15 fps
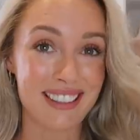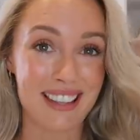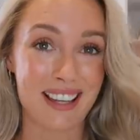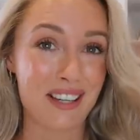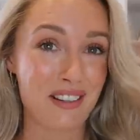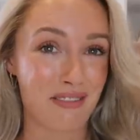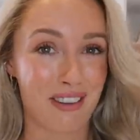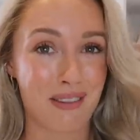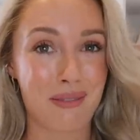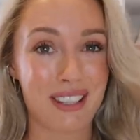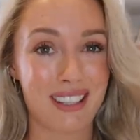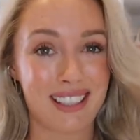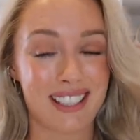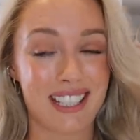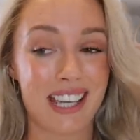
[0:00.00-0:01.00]
think they're gonna fit me
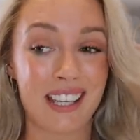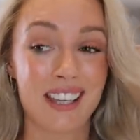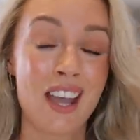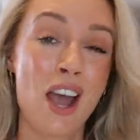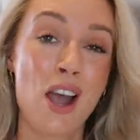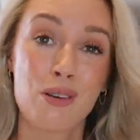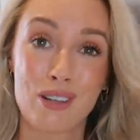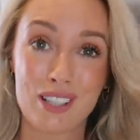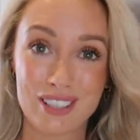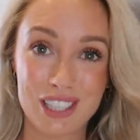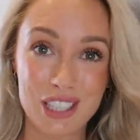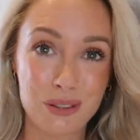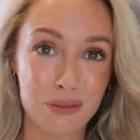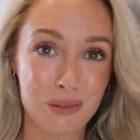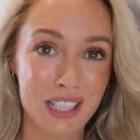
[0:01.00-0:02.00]
this year, whereas
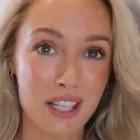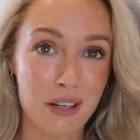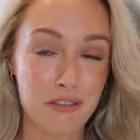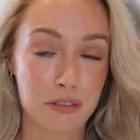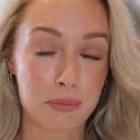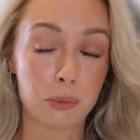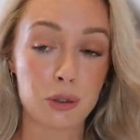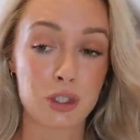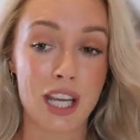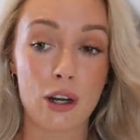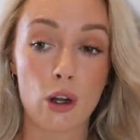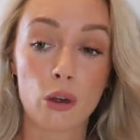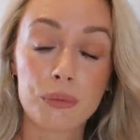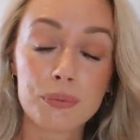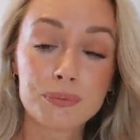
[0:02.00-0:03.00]
these are really comfortable to get
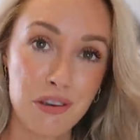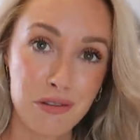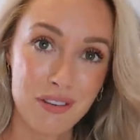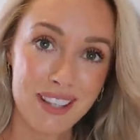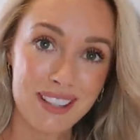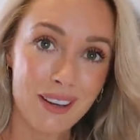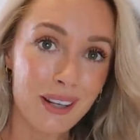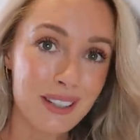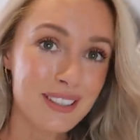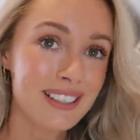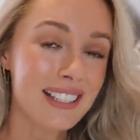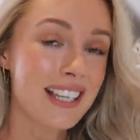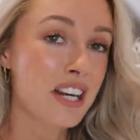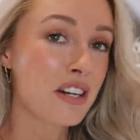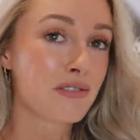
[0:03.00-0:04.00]
on. They fit
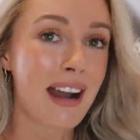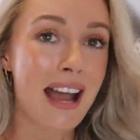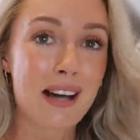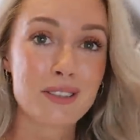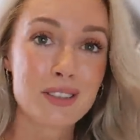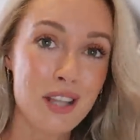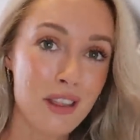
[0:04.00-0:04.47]
nicely around